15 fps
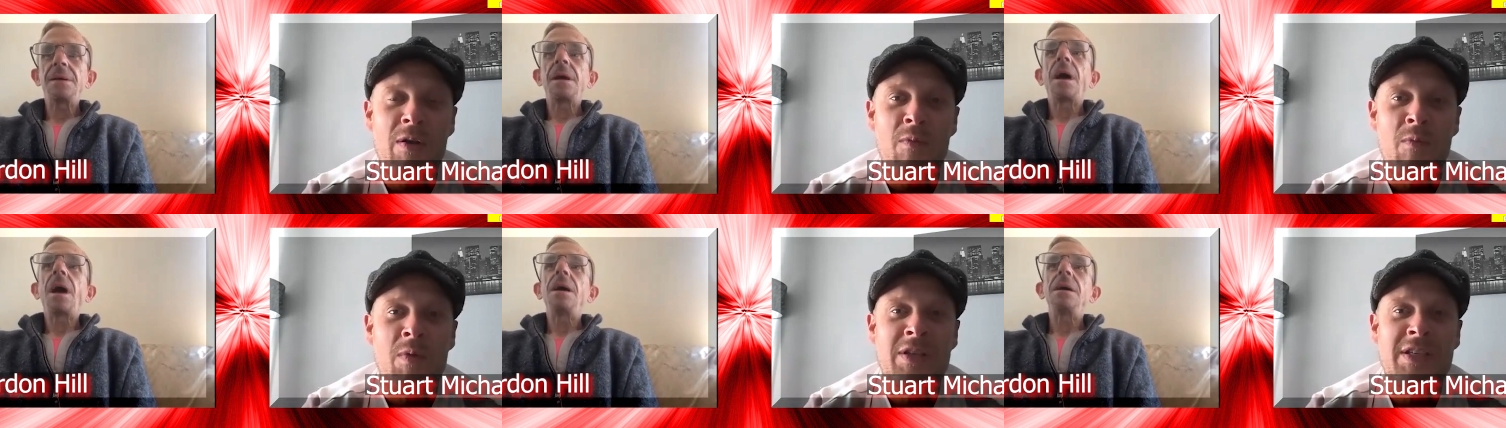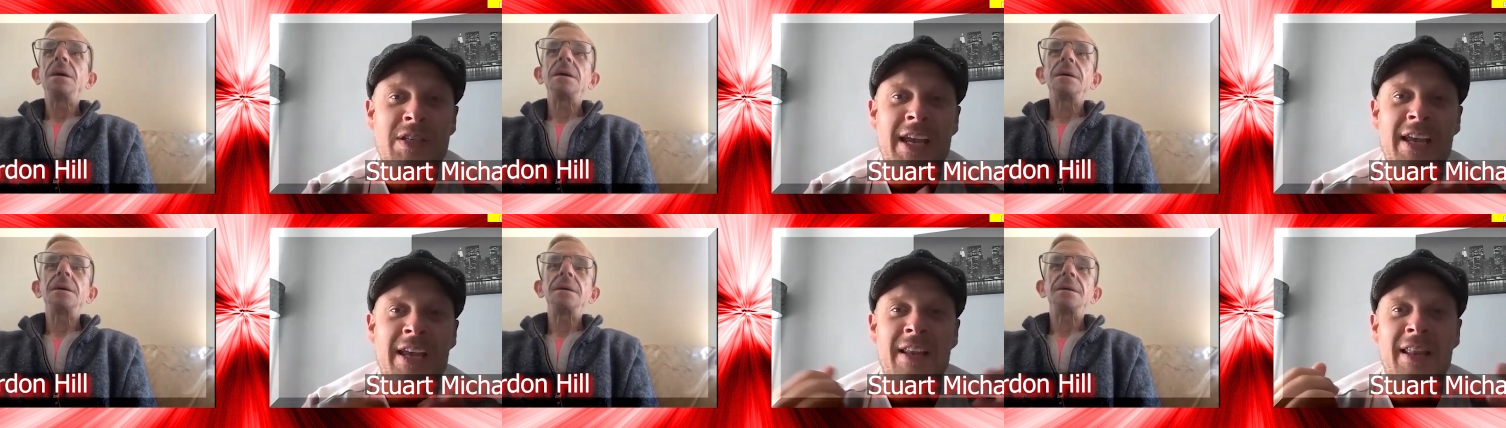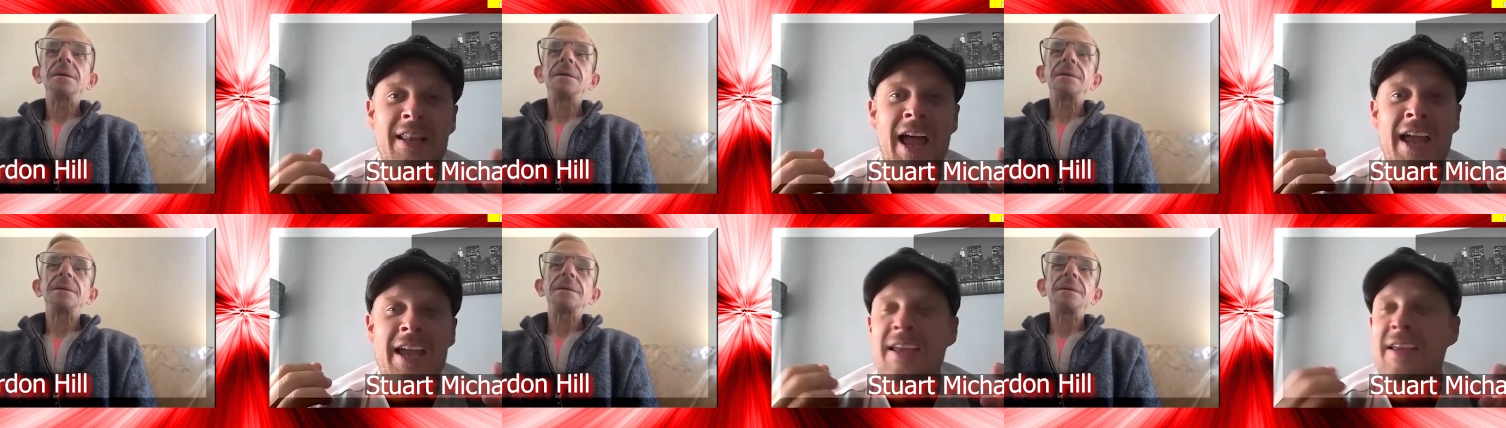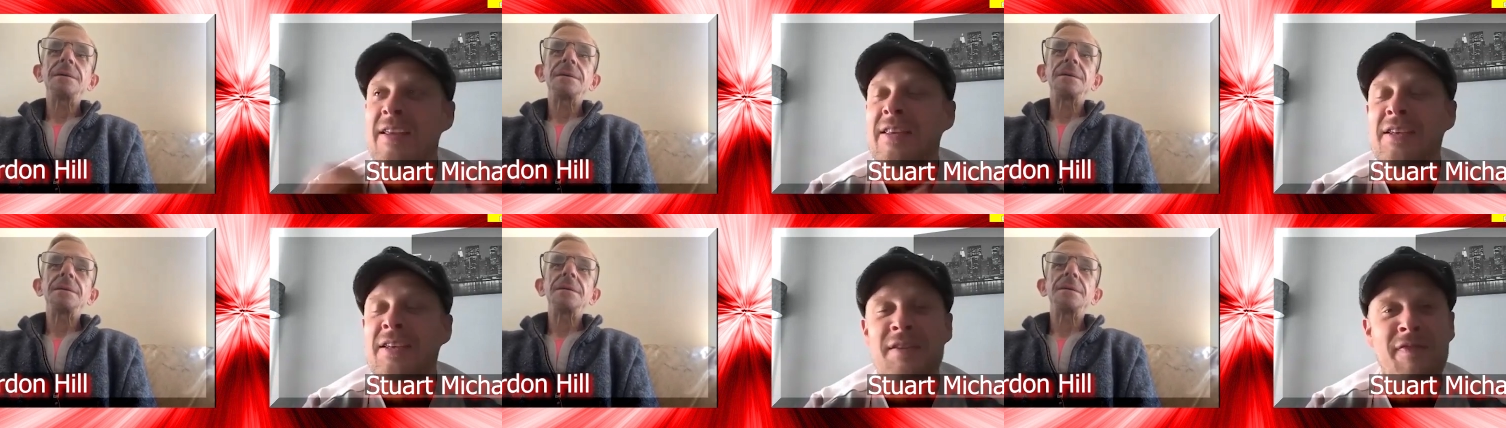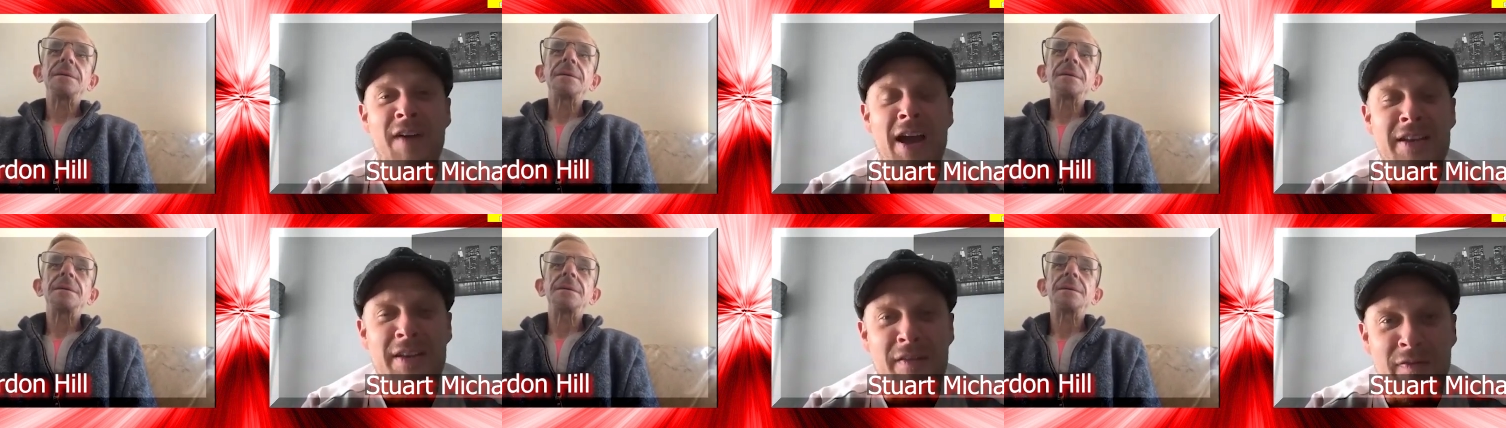Speaker 1: was it like, did you
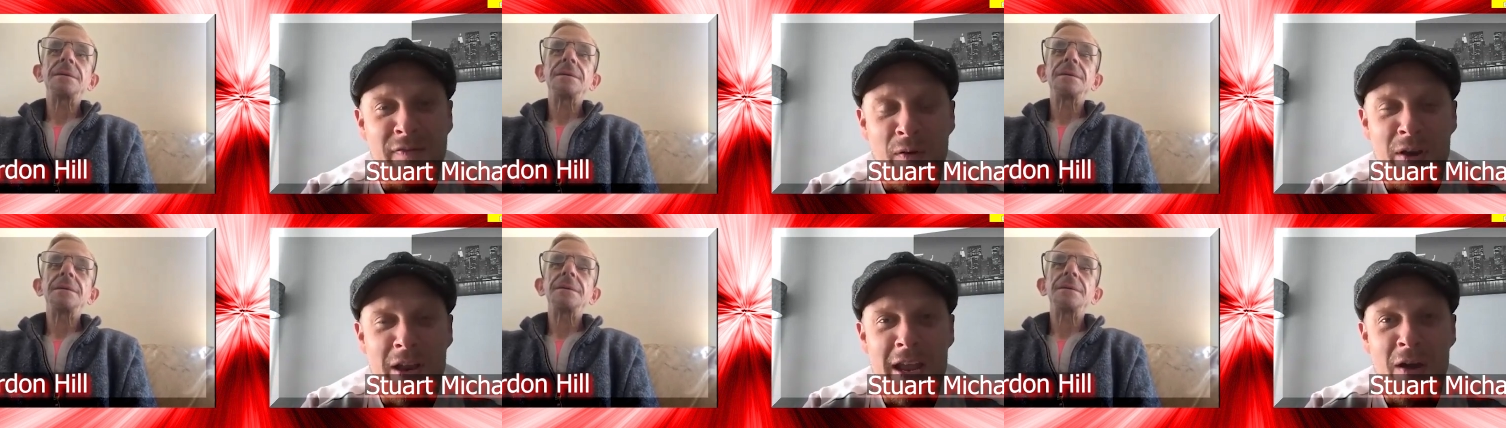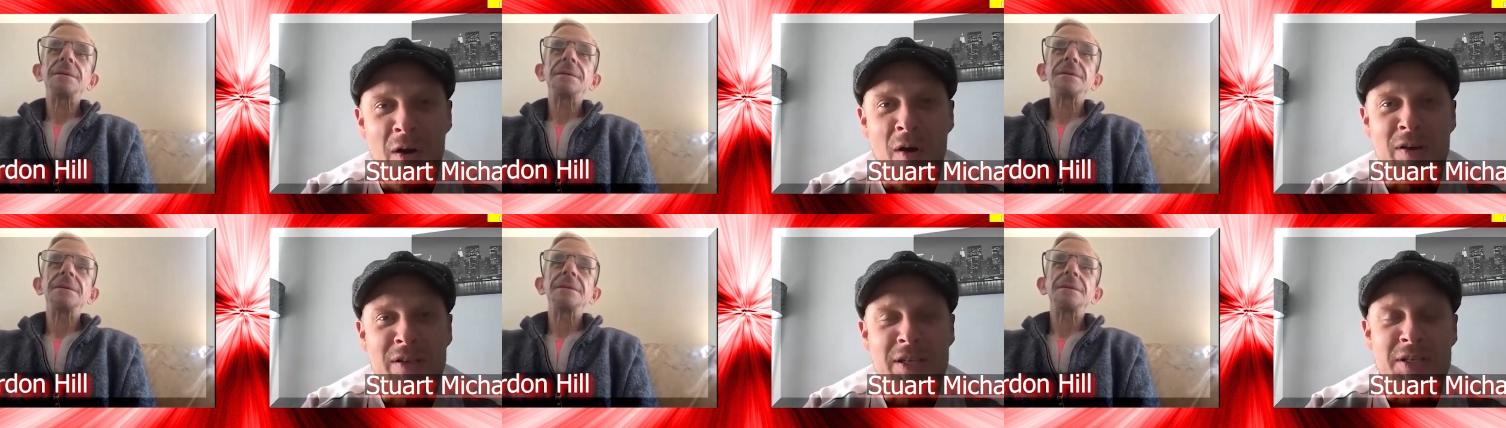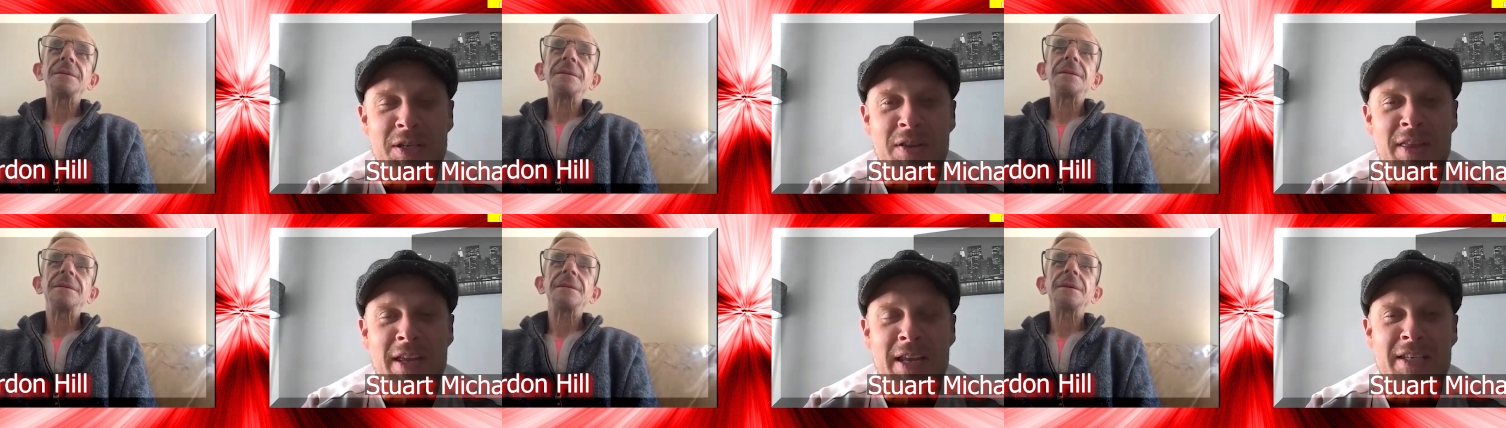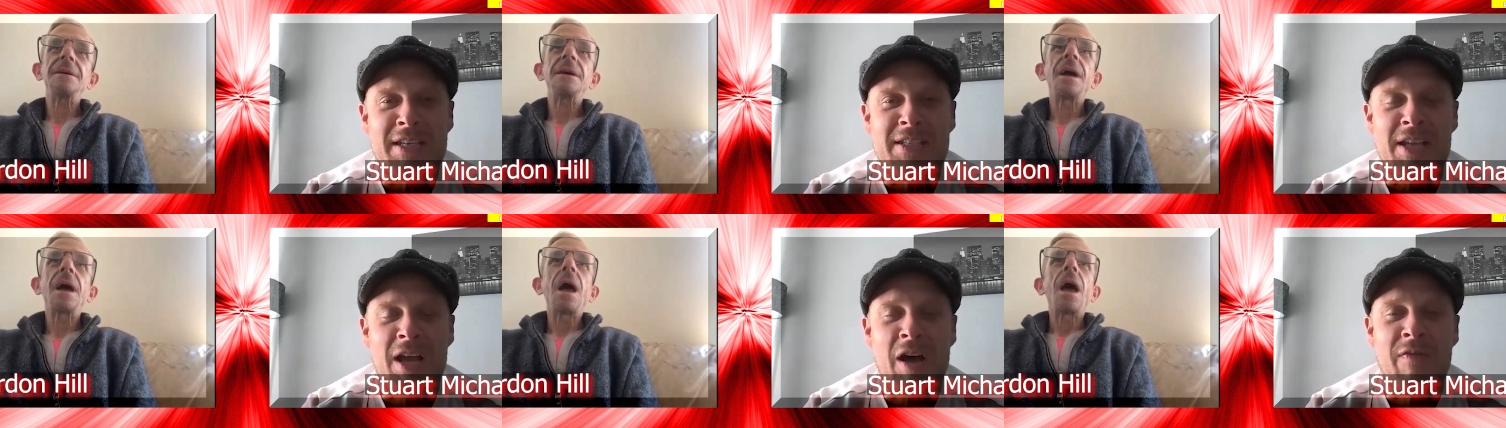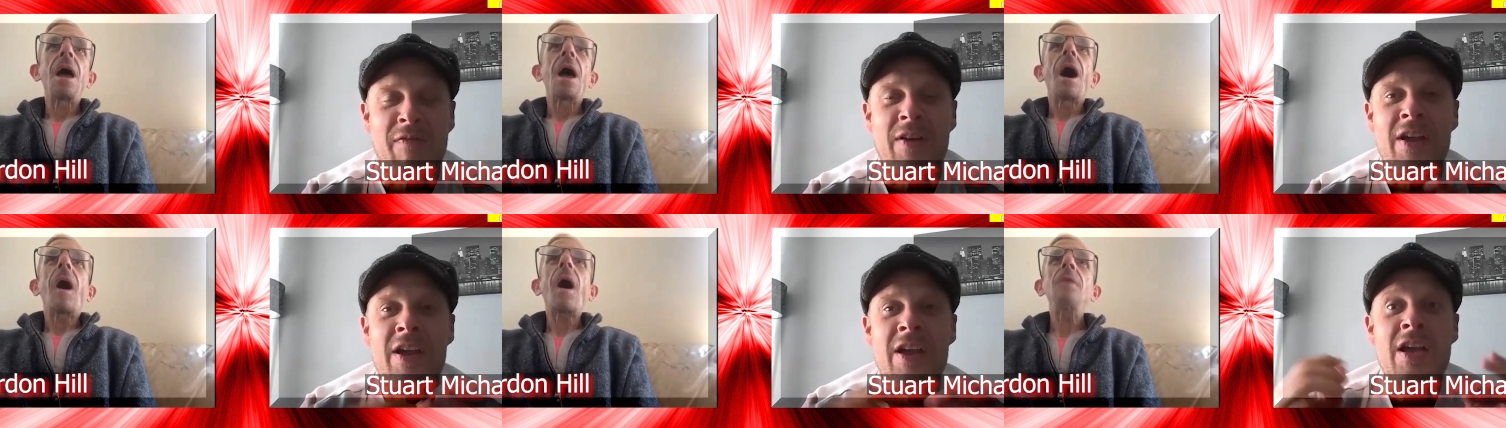find it funny or did you think to yourself?